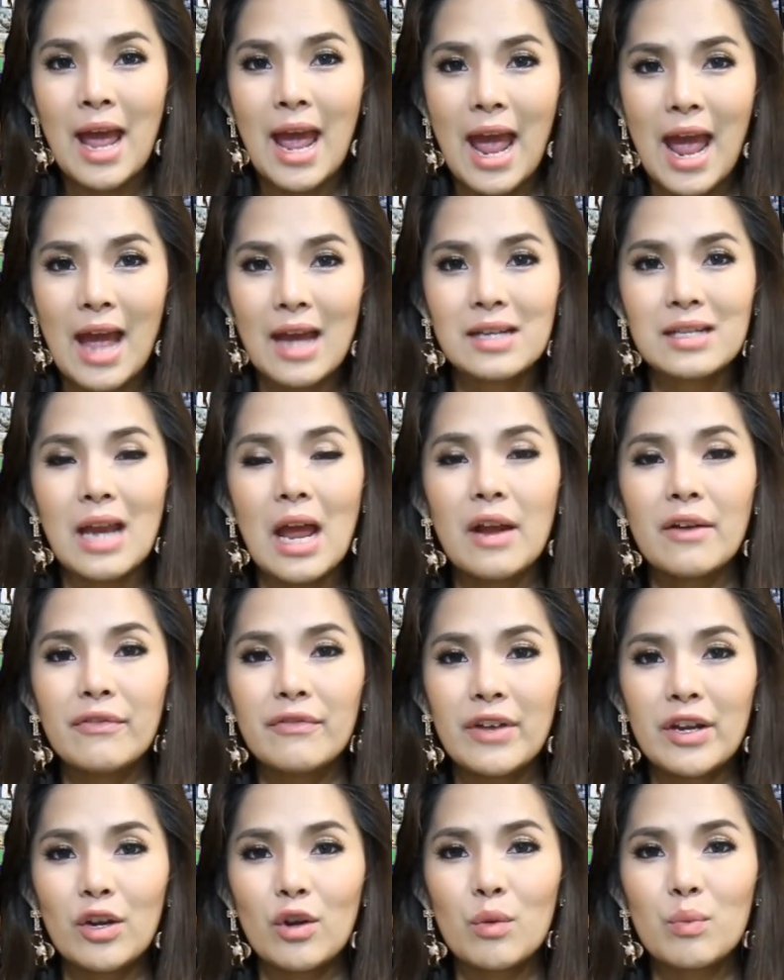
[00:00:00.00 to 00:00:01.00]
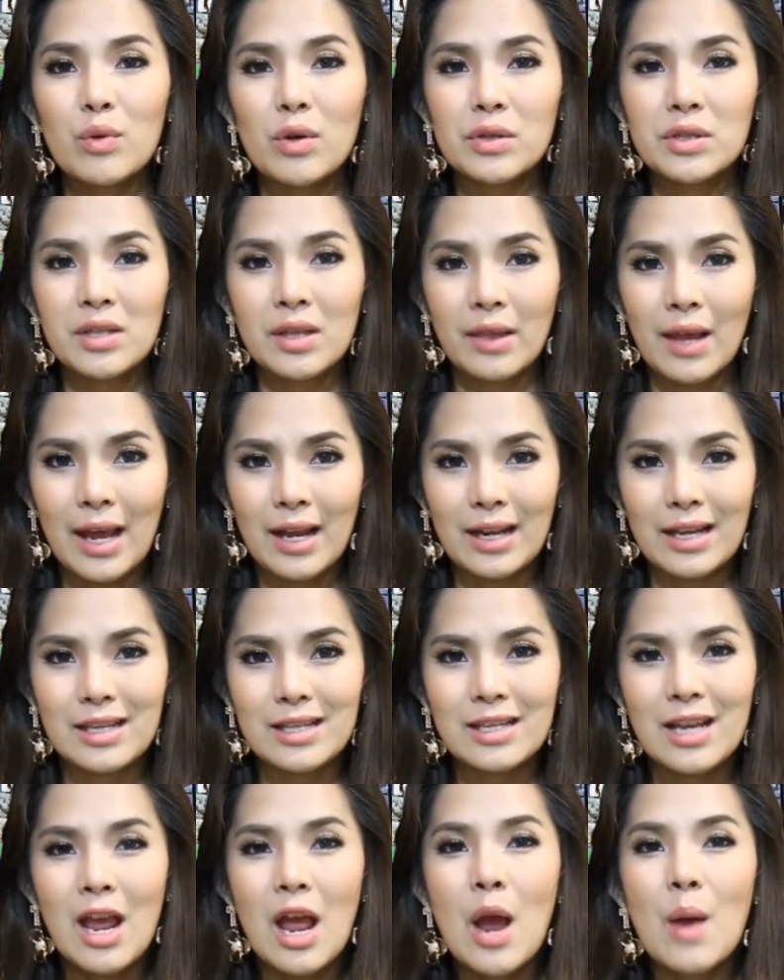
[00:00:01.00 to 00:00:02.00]
hand, and finger
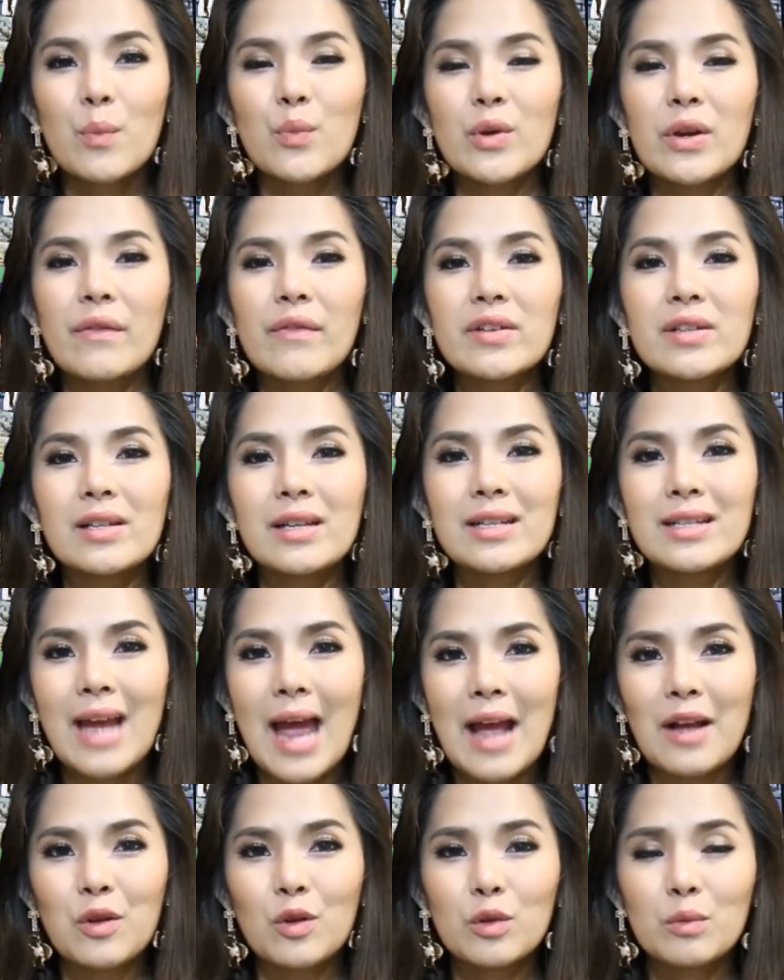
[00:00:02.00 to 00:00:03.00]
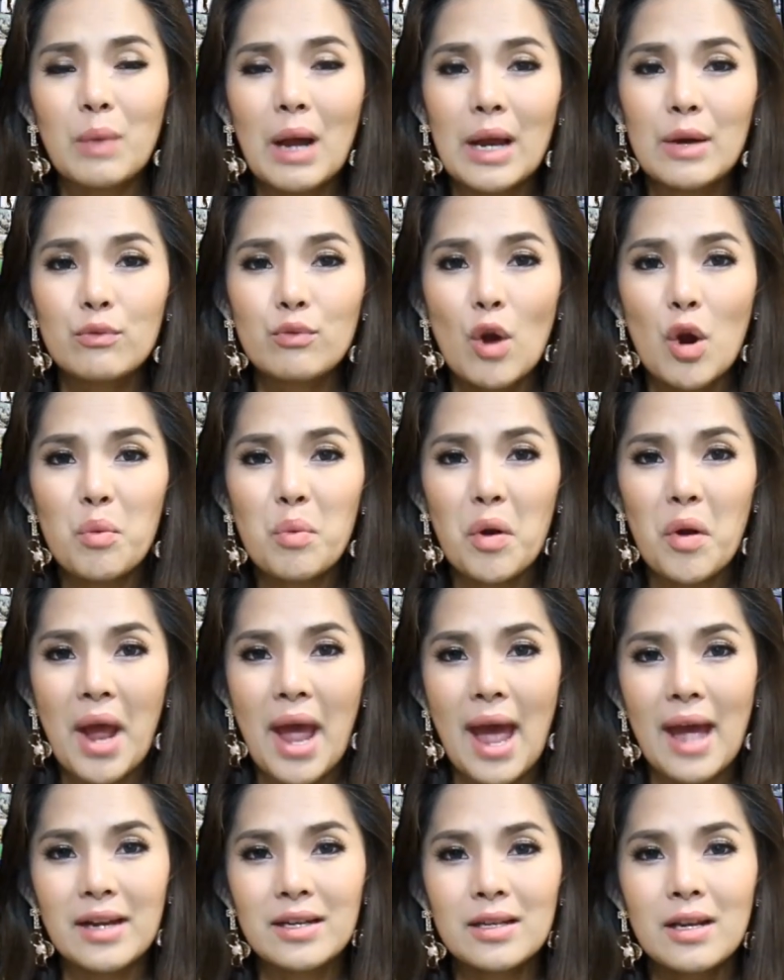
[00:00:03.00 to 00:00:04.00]
prosthetics previously tackled by
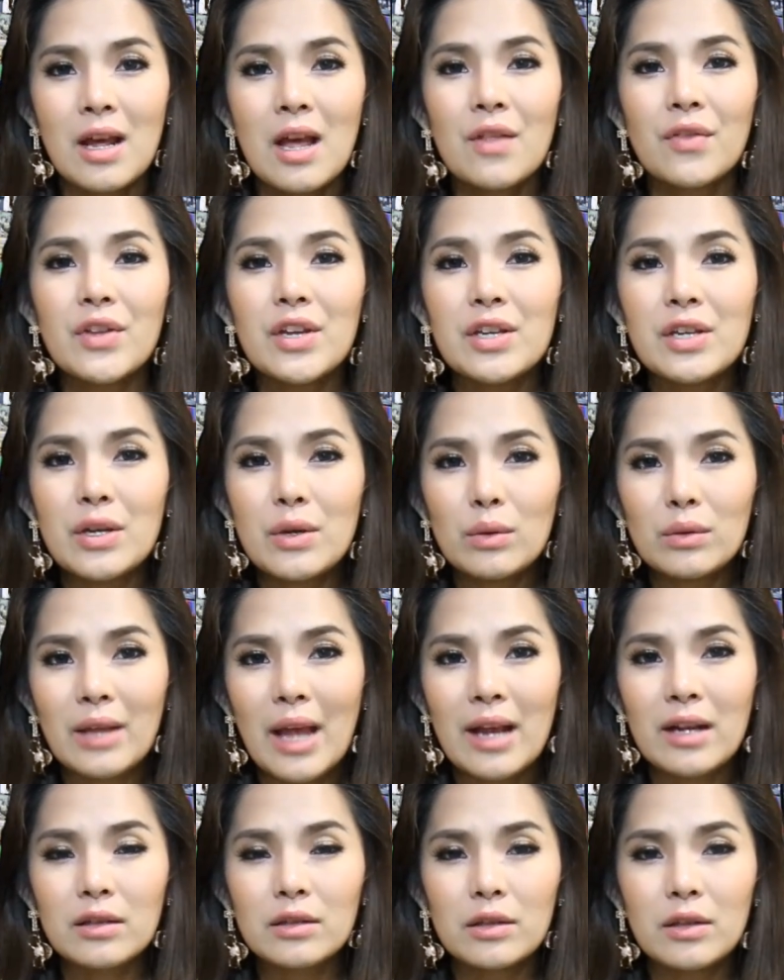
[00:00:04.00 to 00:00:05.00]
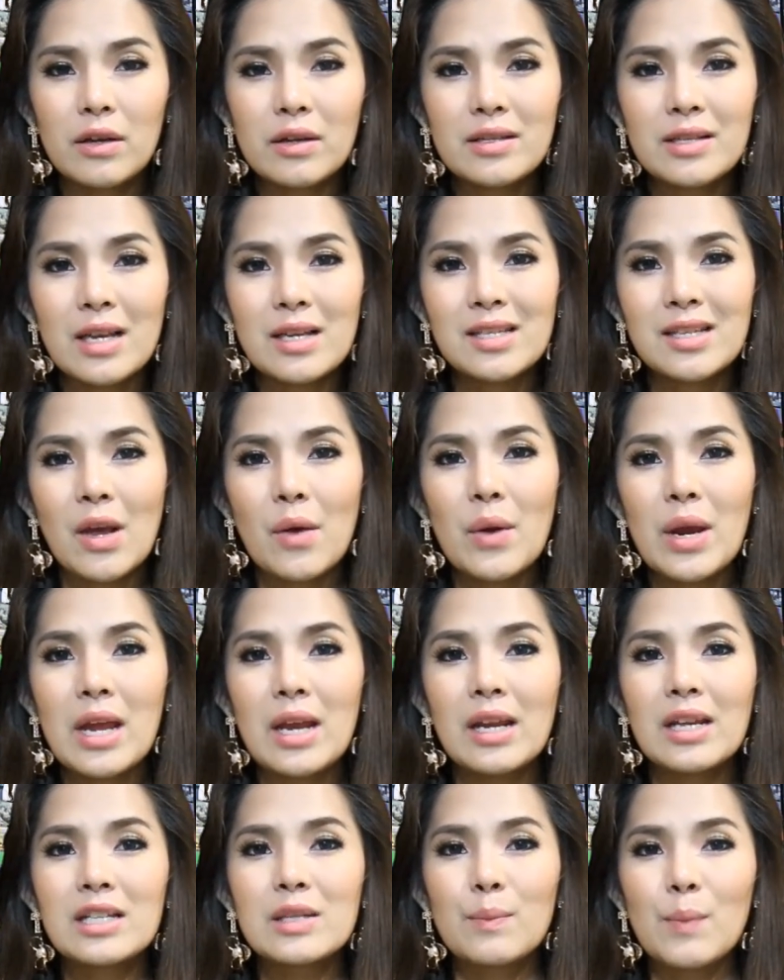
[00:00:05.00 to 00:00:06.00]
Robohand, the new leg looks as though
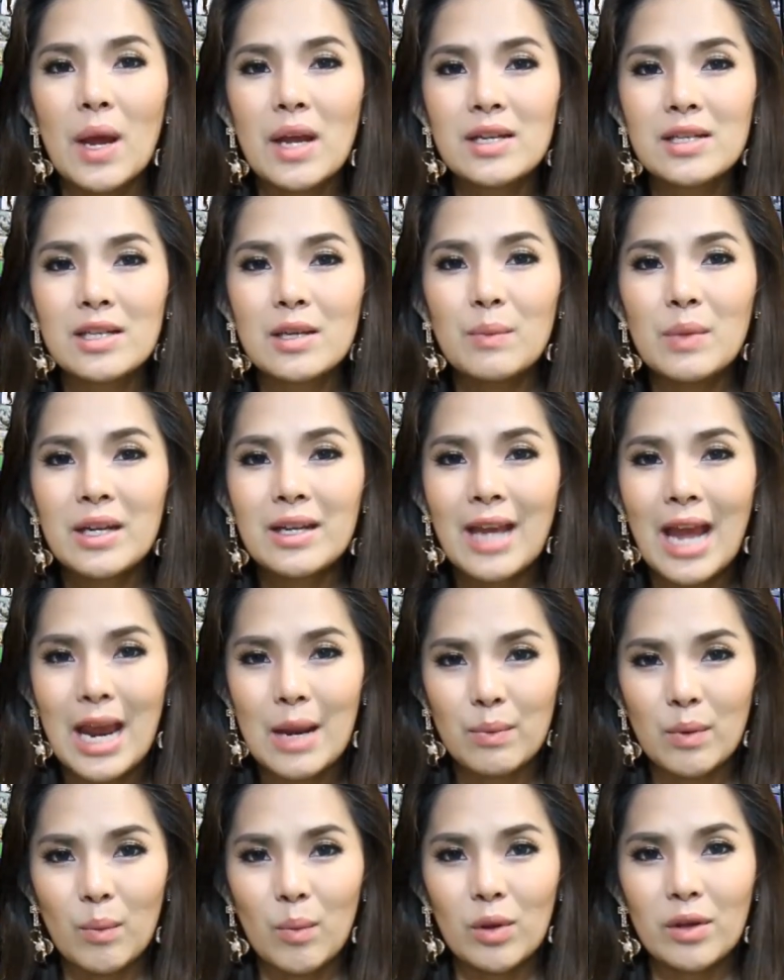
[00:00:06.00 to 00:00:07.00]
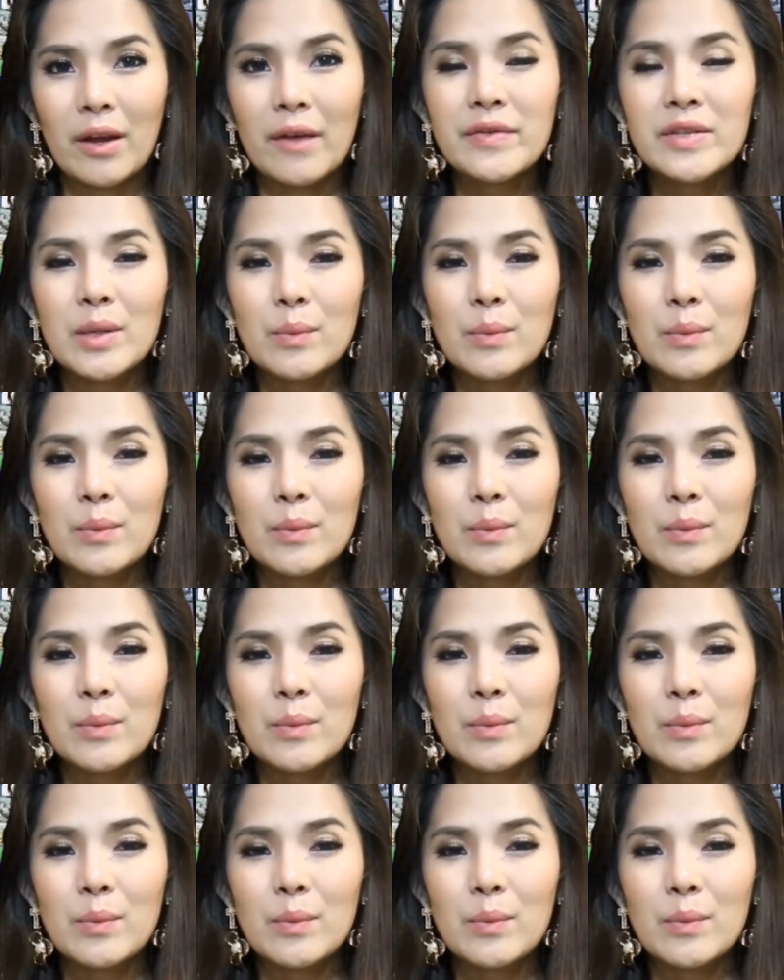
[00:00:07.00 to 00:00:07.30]
it is meant to be capable of